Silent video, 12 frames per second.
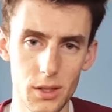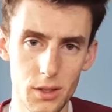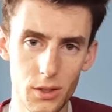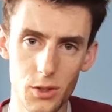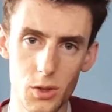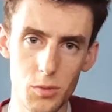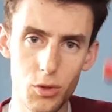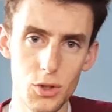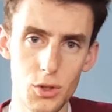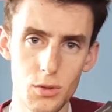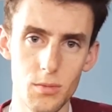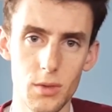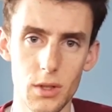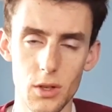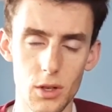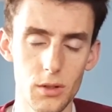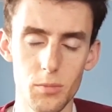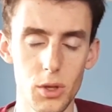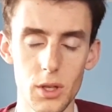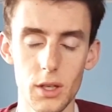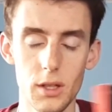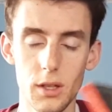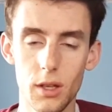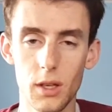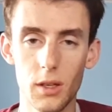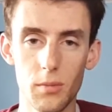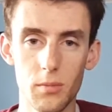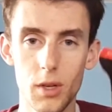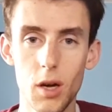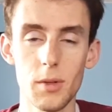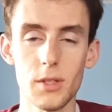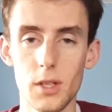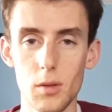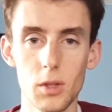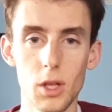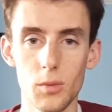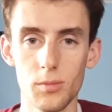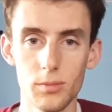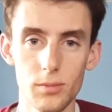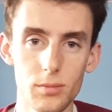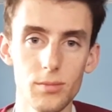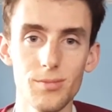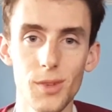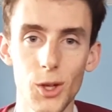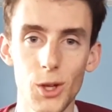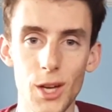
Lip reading: description, or put it on the comments down below. Thank you,